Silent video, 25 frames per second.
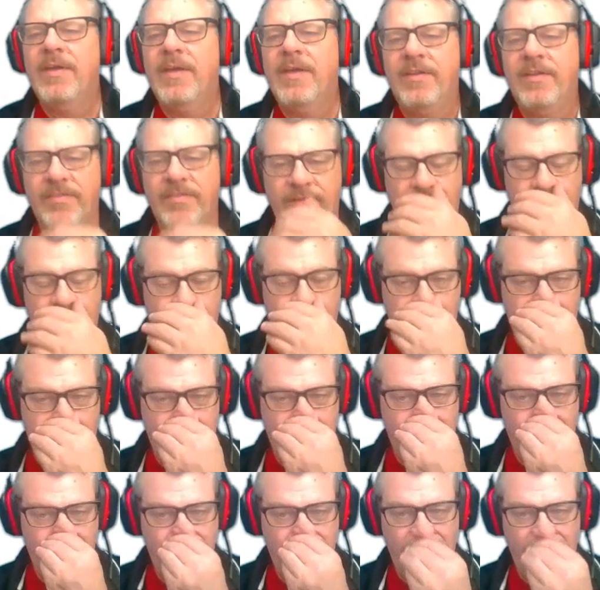his
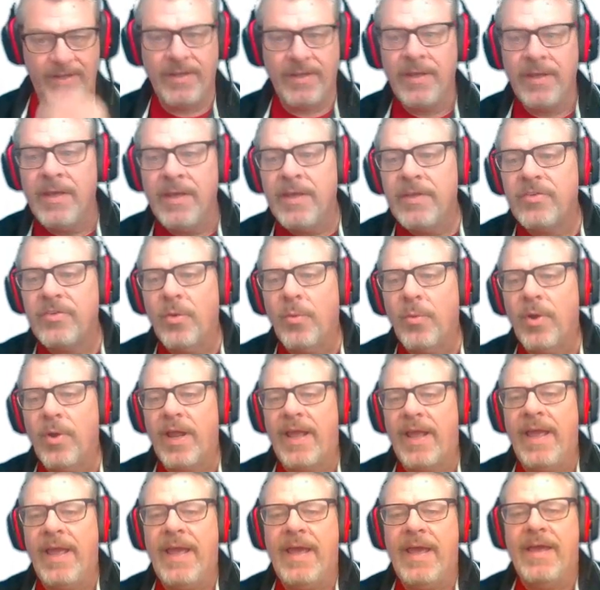lowercase g. So what
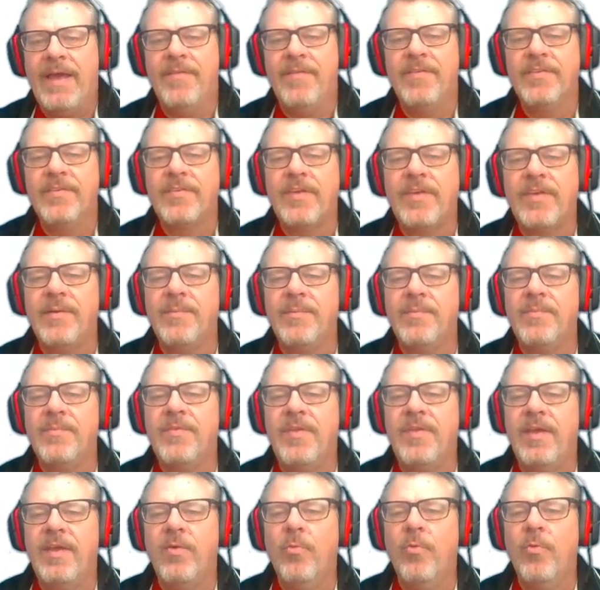I have is I
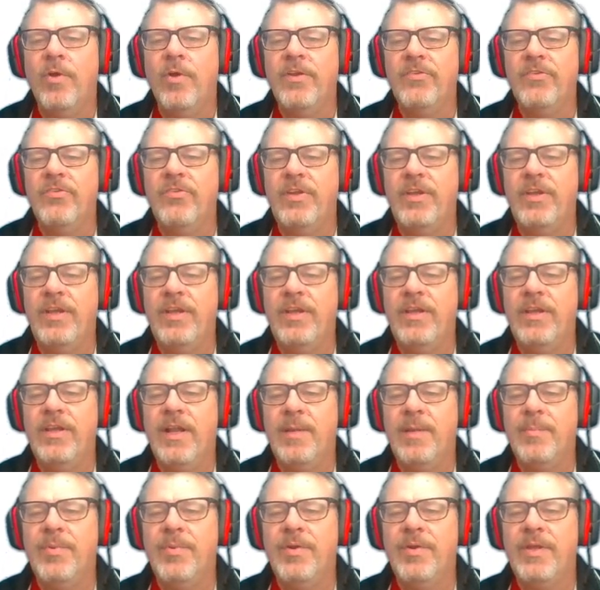take one G
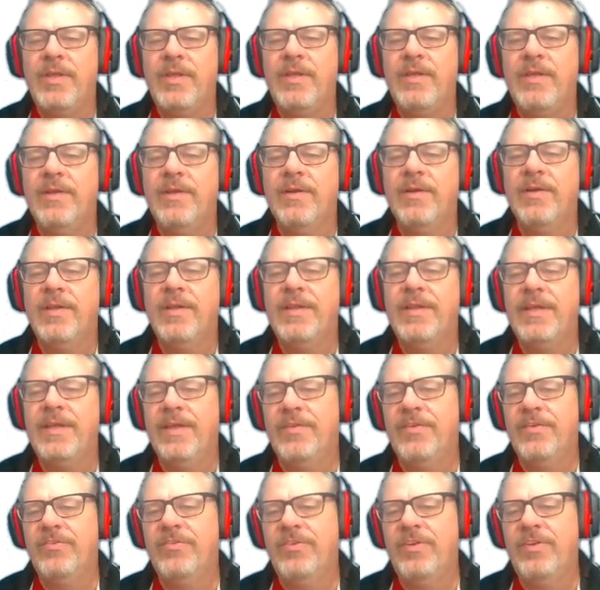and I put it here, and the
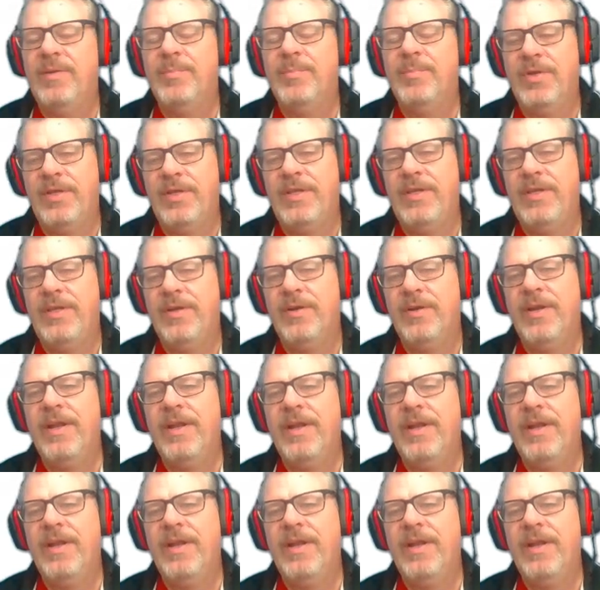other G and put it here,